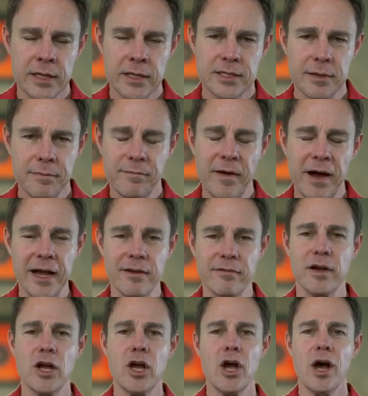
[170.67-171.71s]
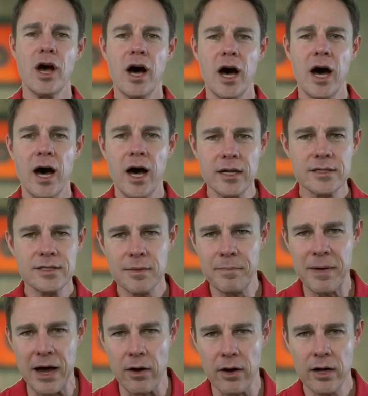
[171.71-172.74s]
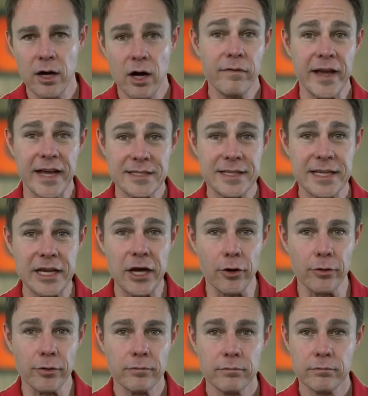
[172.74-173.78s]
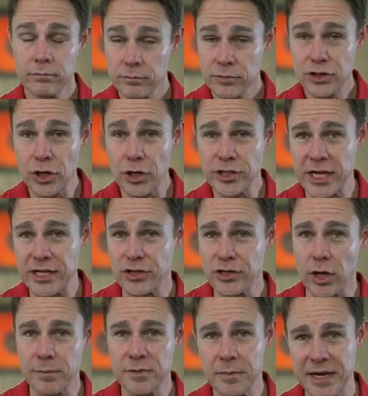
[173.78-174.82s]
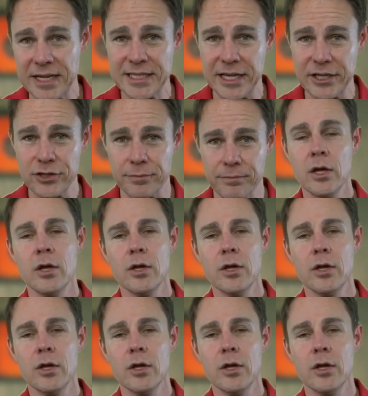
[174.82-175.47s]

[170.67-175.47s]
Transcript: Tip 5 Harness the power of SEO, search engine optimization.